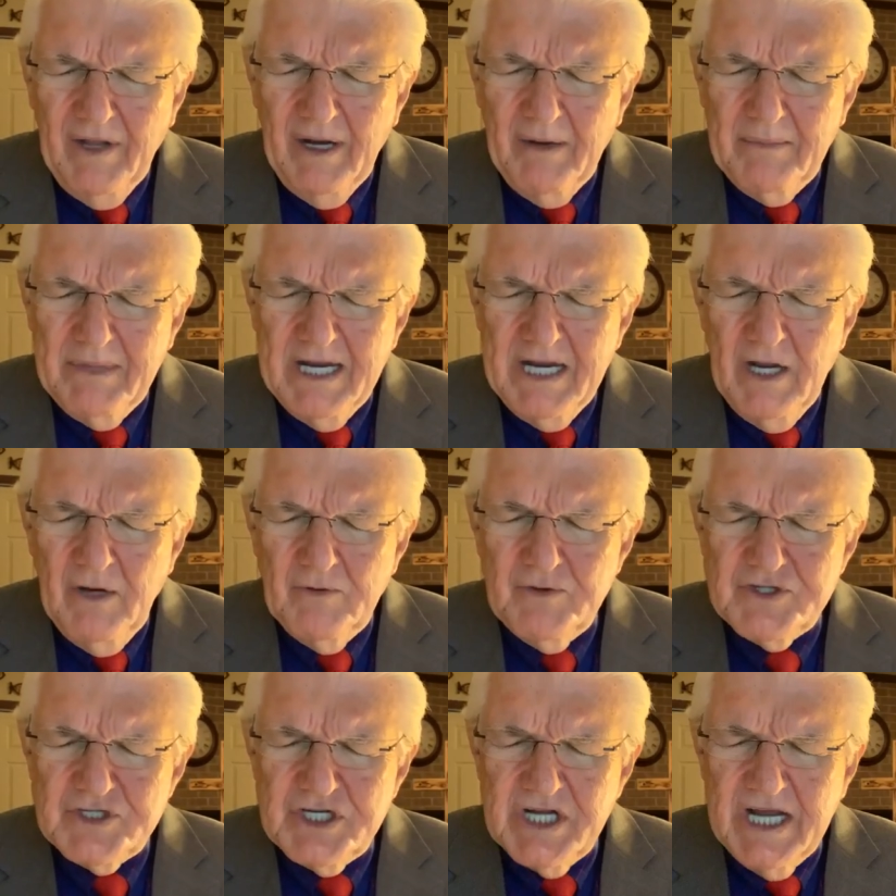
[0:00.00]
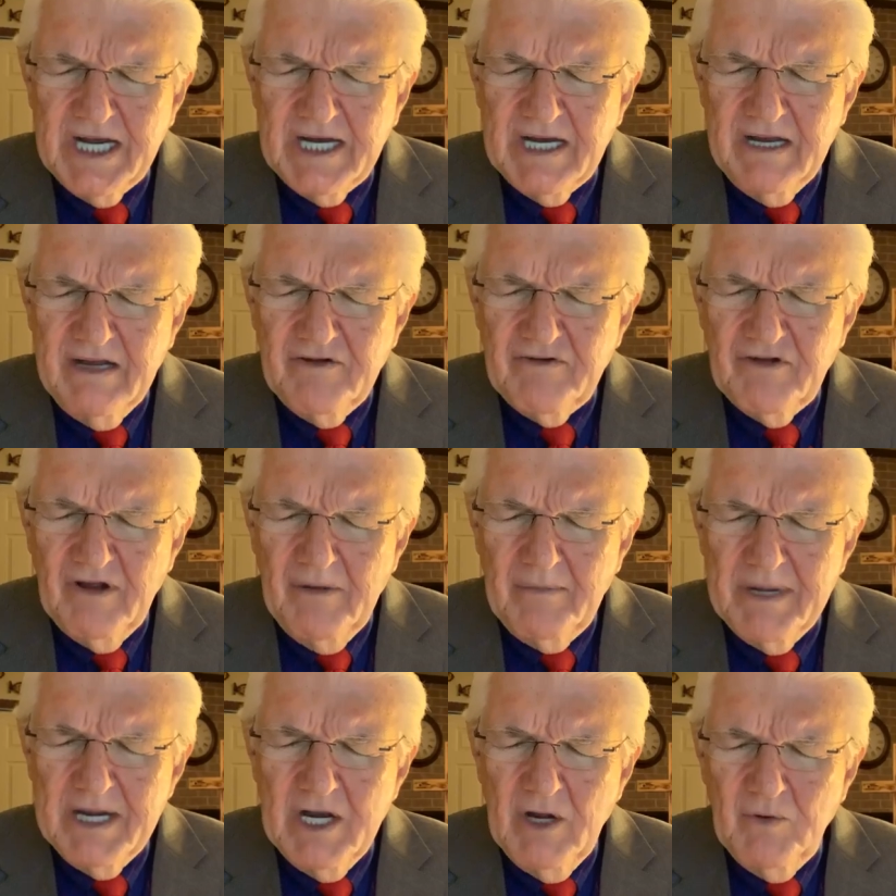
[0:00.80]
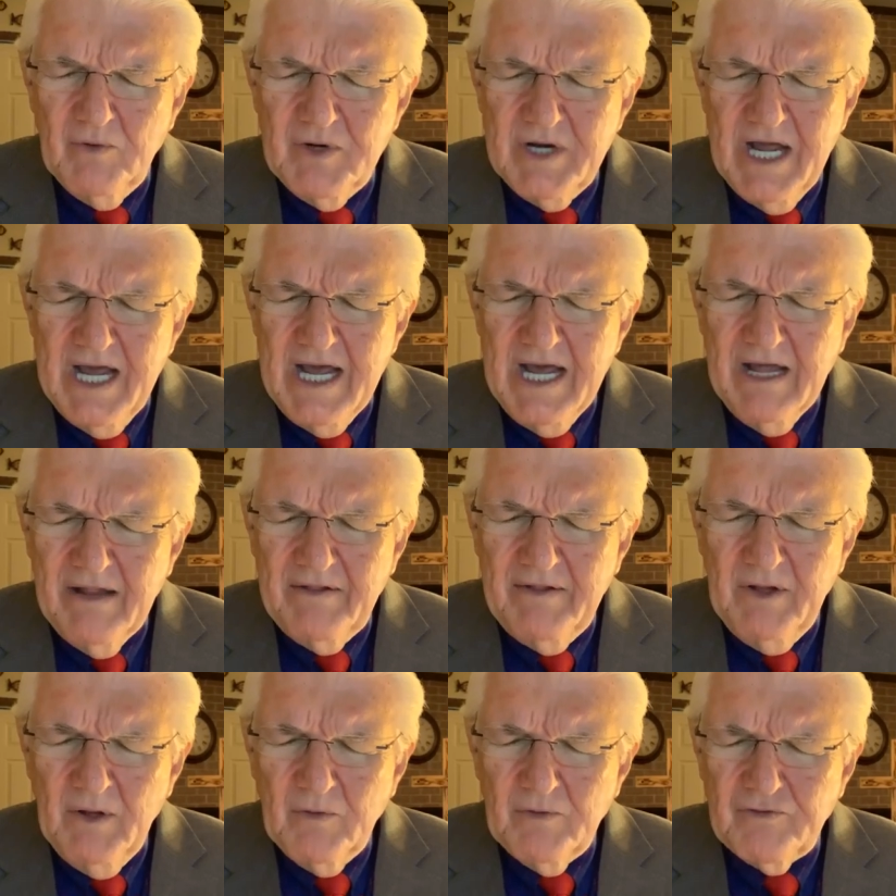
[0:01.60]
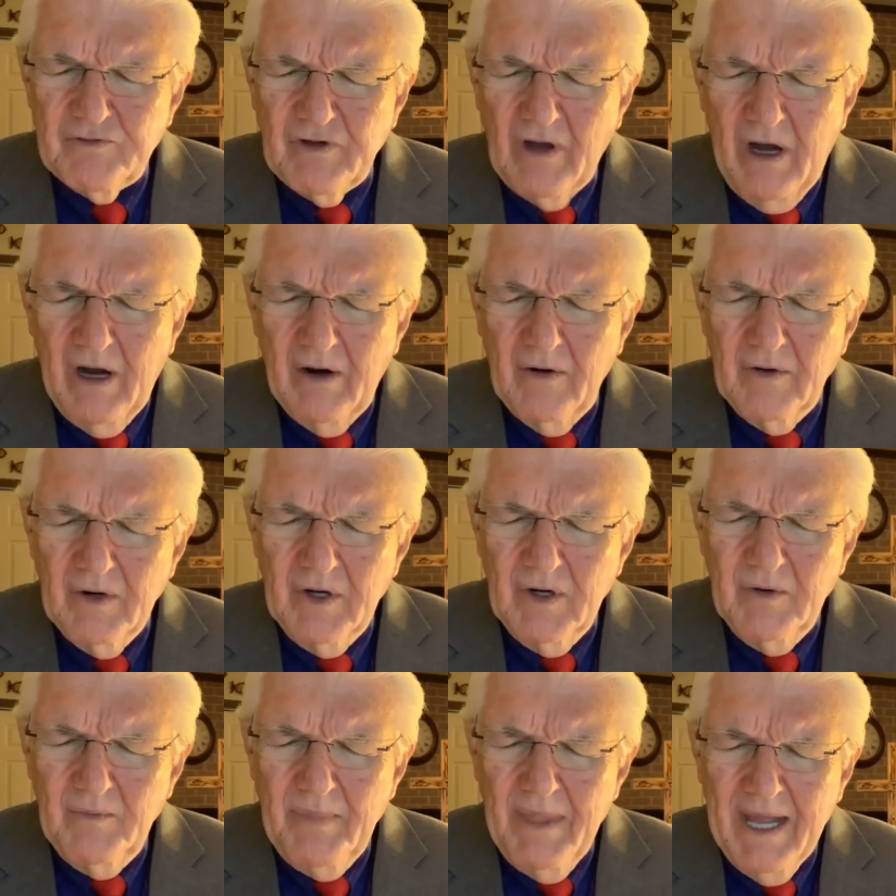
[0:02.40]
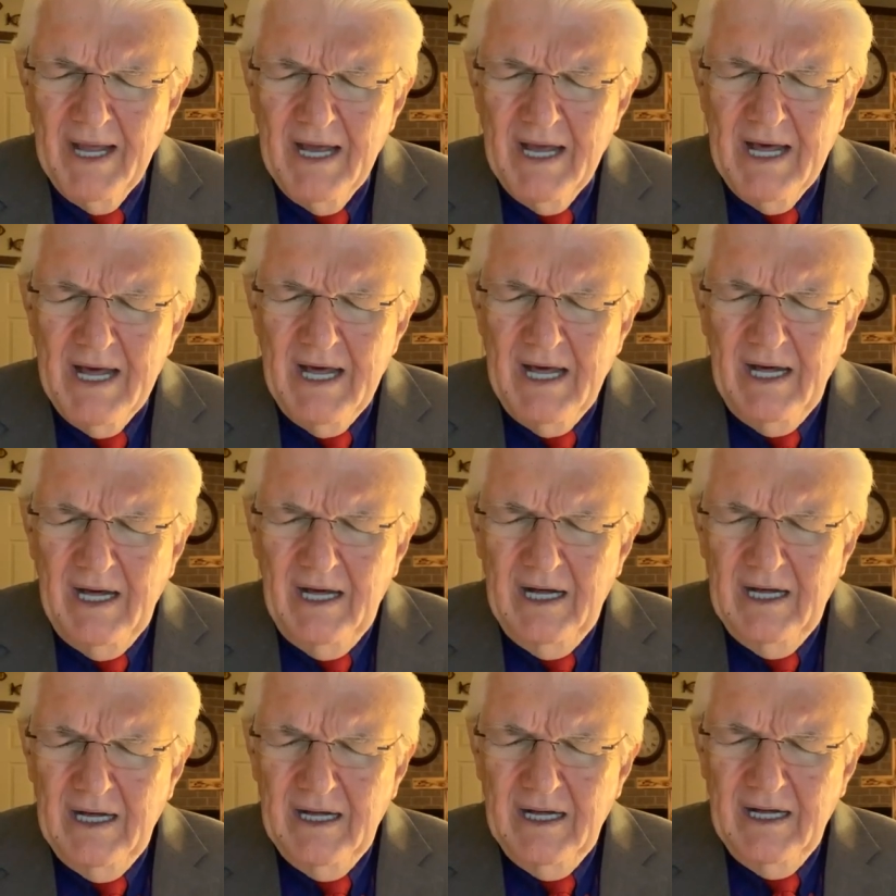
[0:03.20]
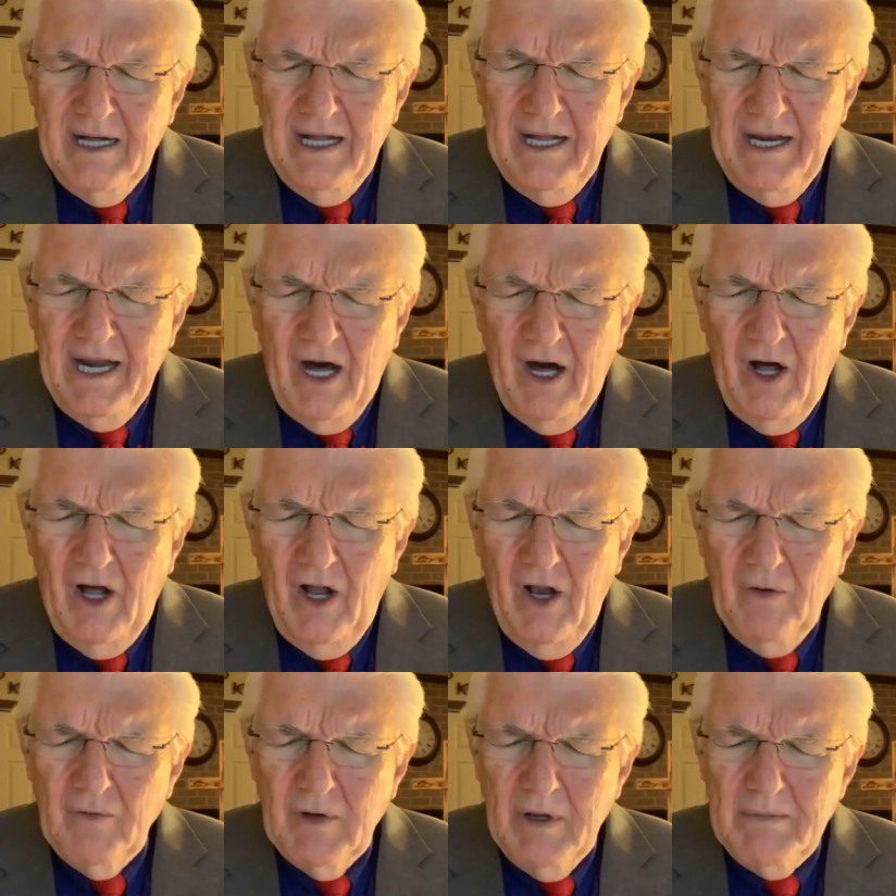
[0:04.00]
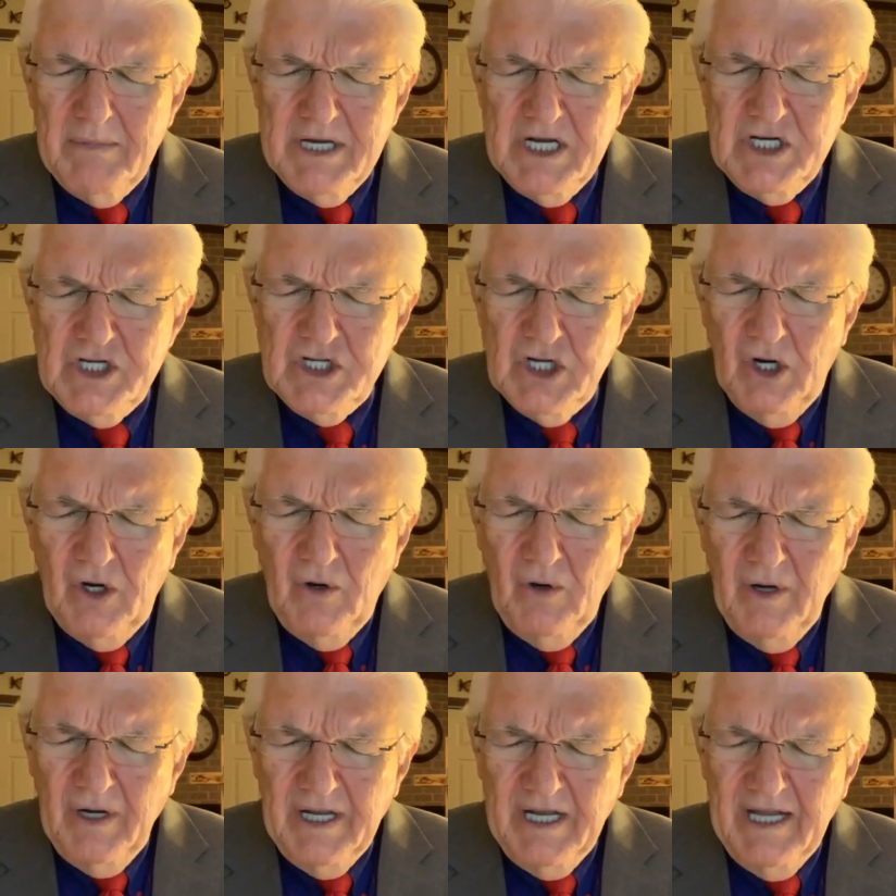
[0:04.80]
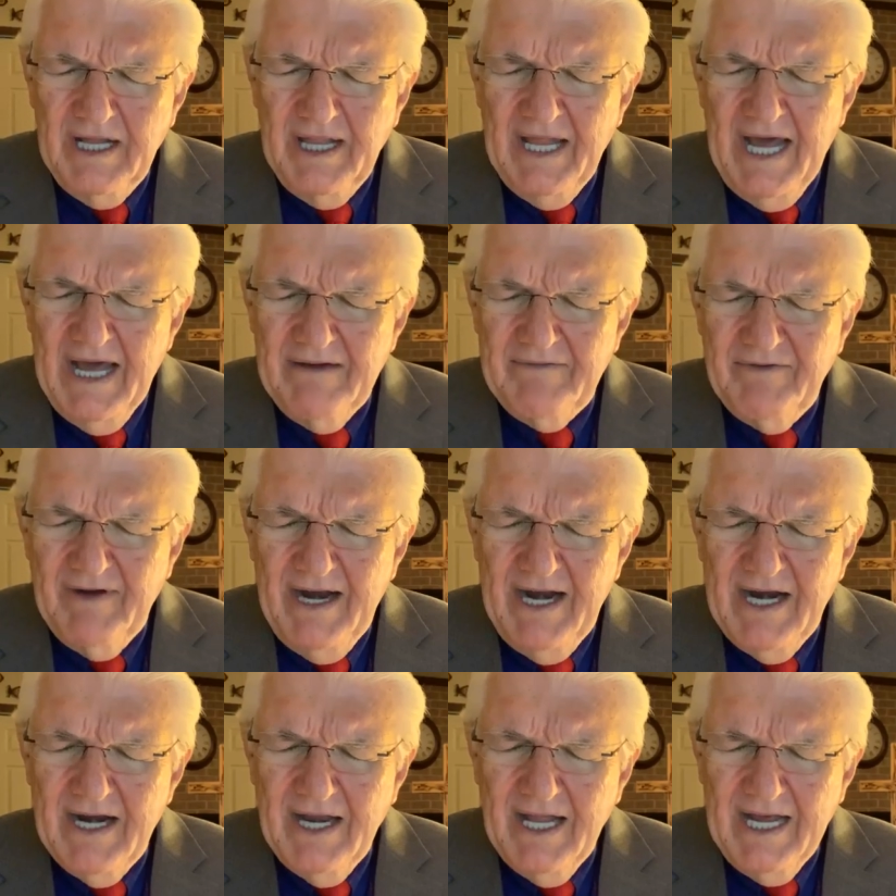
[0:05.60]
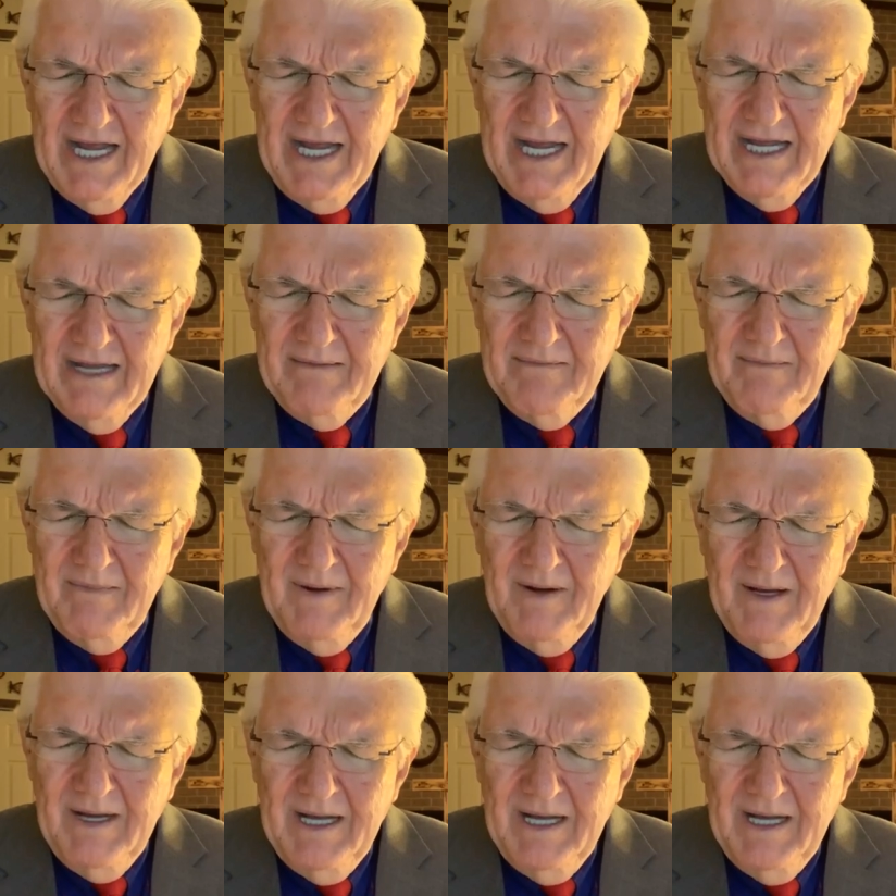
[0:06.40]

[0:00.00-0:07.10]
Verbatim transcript: There'll be no sickness, there'll be no death, no sorrow, uh, and all will be joy in that fair land.